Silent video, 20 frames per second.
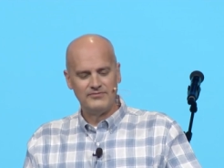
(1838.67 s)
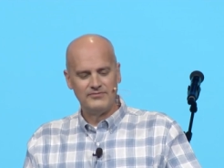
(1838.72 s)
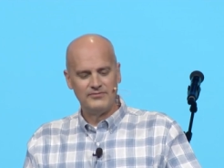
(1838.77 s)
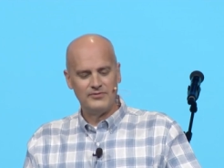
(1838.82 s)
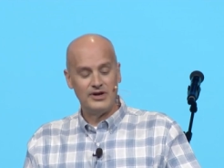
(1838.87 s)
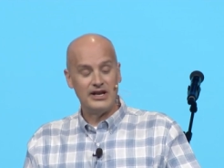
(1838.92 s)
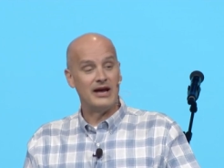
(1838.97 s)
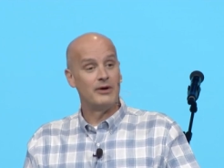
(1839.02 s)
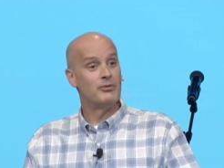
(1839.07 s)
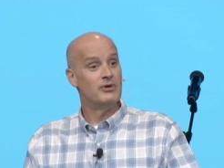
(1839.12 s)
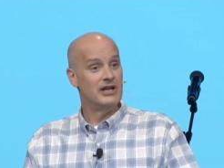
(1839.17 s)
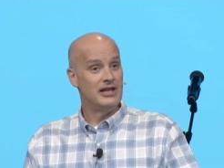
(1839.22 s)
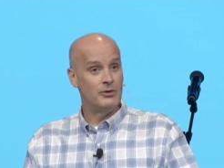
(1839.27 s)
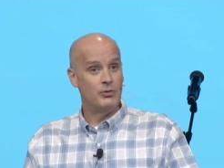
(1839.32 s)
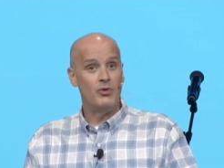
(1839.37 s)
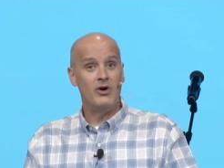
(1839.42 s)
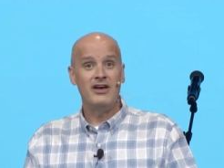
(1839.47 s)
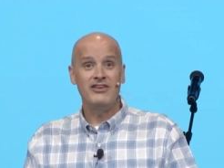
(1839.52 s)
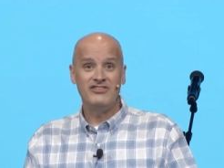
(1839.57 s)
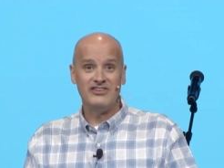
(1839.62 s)
when I really
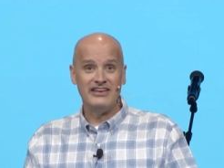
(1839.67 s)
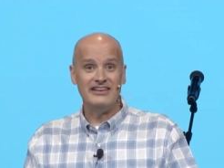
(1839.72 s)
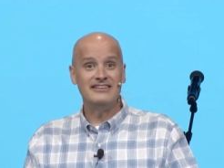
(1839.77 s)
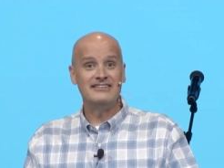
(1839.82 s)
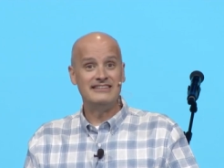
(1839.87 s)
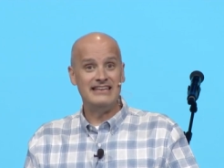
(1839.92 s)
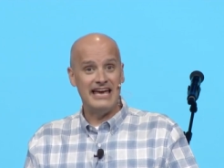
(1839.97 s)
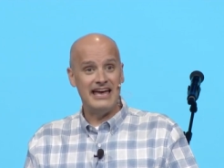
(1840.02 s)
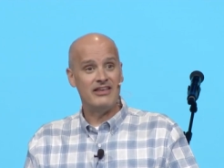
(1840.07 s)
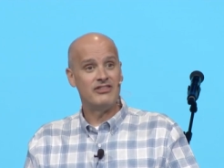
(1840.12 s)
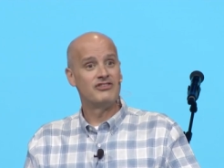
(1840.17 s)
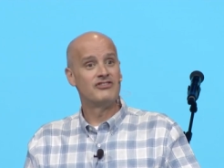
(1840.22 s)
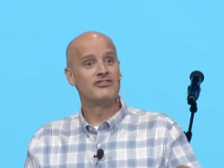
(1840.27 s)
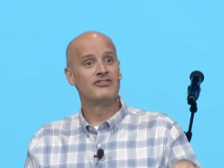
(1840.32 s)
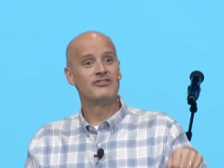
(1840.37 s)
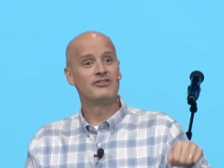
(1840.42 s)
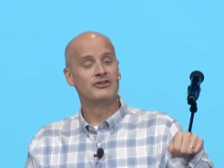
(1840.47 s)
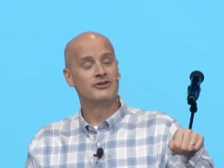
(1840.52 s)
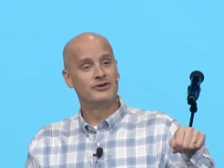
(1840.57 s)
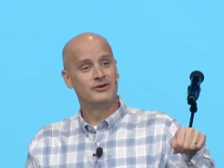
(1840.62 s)
was at
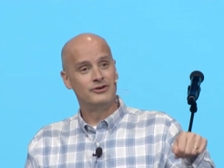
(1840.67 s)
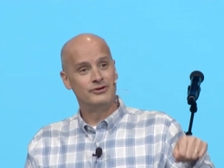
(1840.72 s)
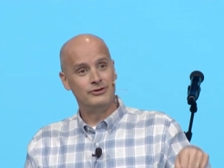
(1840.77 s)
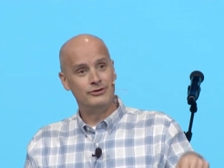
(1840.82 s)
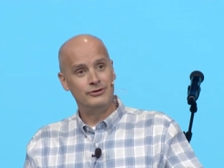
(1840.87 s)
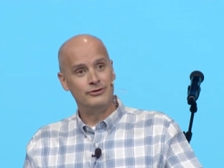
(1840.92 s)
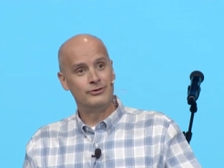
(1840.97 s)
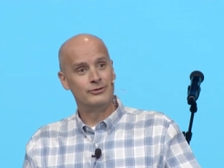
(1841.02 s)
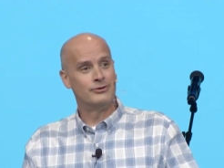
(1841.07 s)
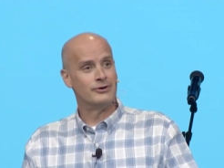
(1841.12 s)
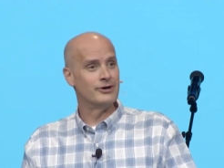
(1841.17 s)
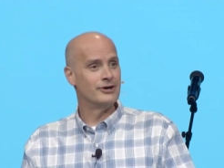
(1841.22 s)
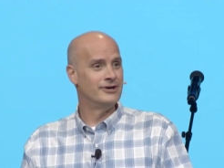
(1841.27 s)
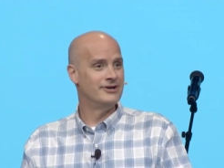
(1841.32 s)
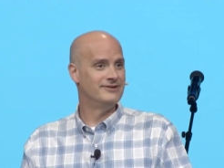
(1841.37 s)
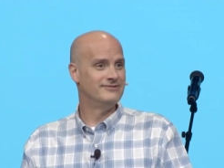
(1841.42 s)
death's door.